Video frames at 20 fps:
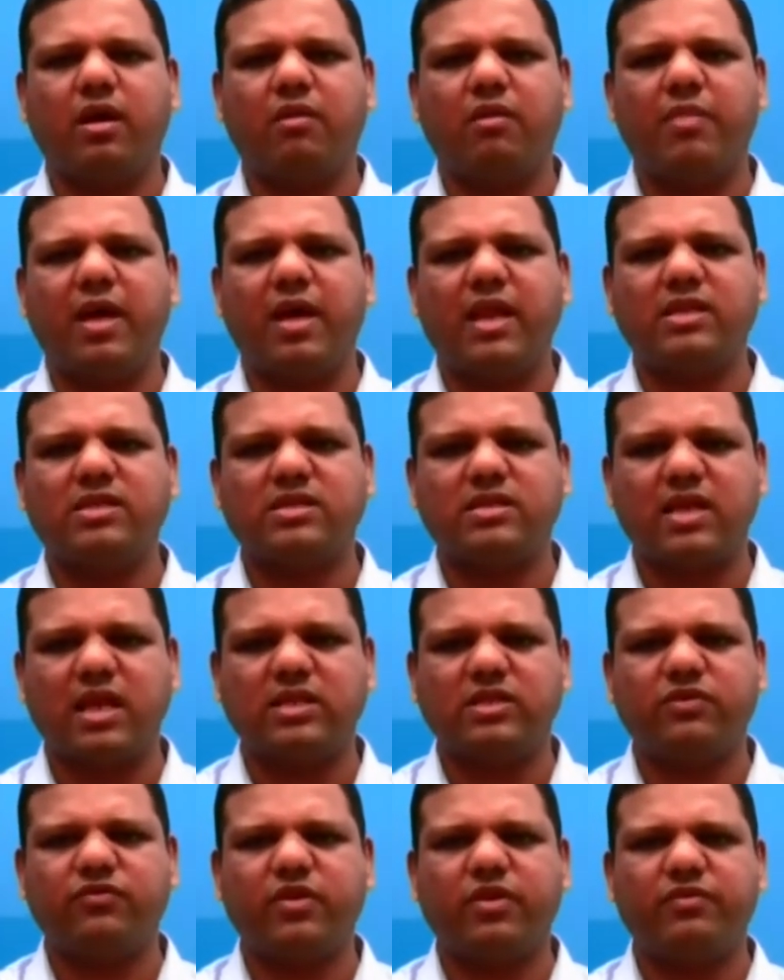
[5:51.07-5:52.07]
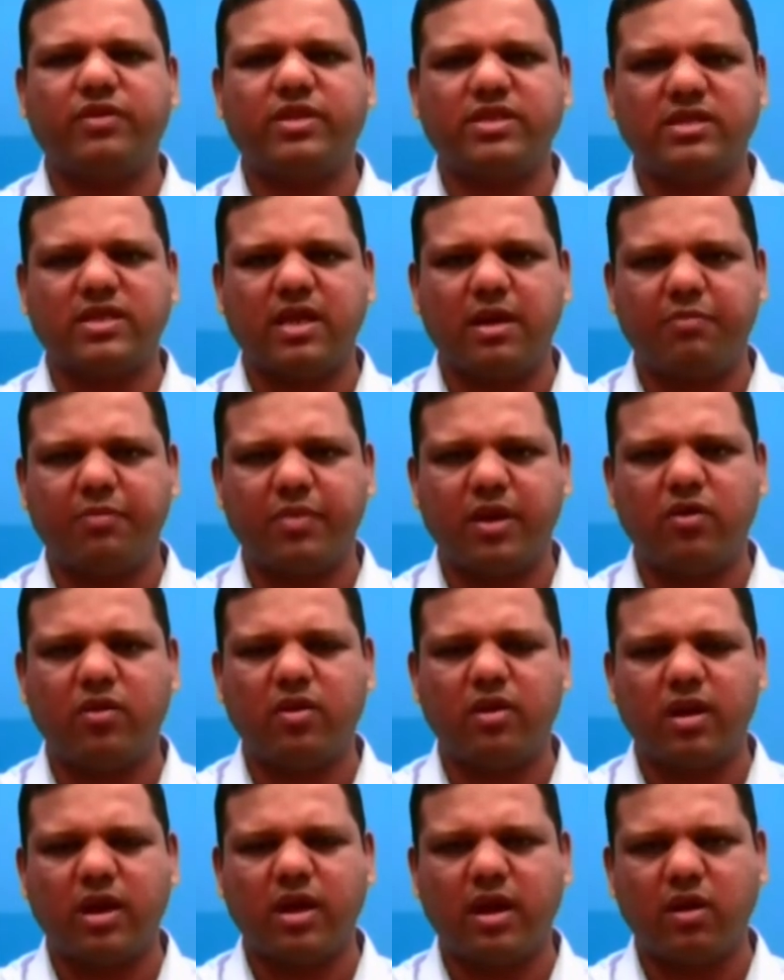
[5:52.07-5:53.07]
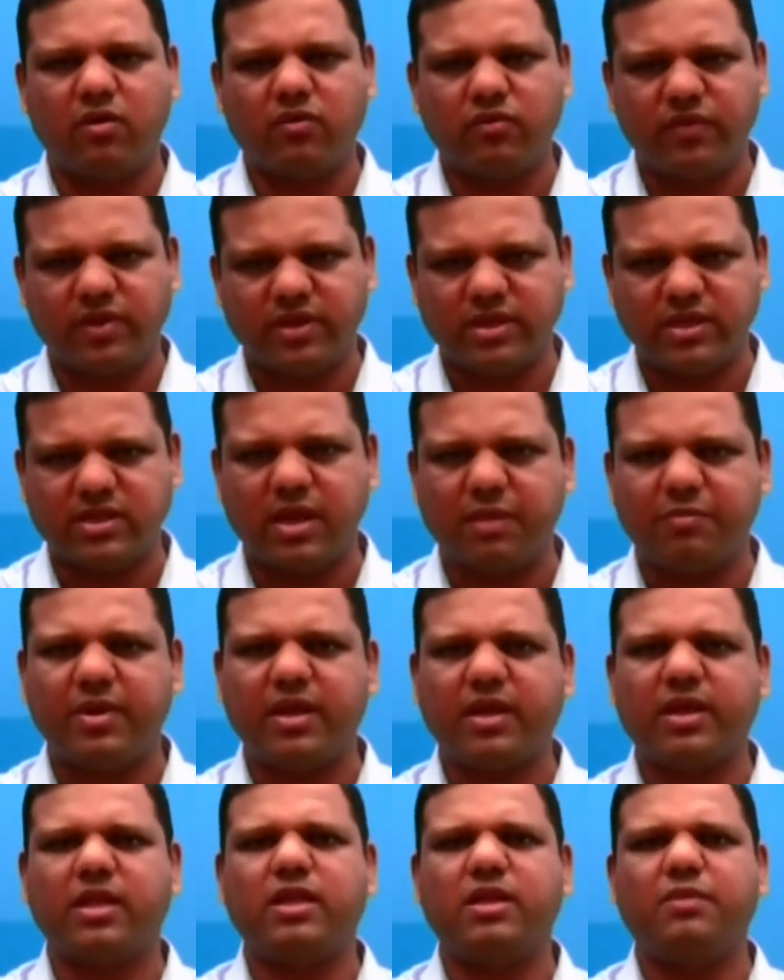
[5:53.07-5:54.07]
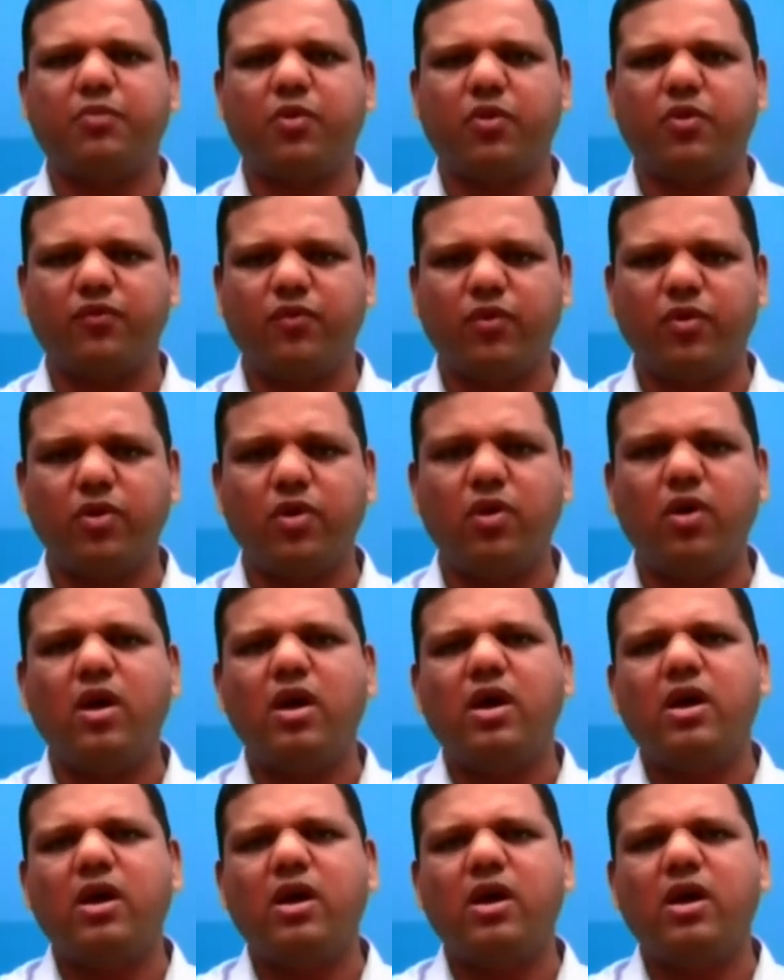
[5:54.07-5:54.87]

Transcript: balance transfer which is happening or rundown which is happening in the portfolio.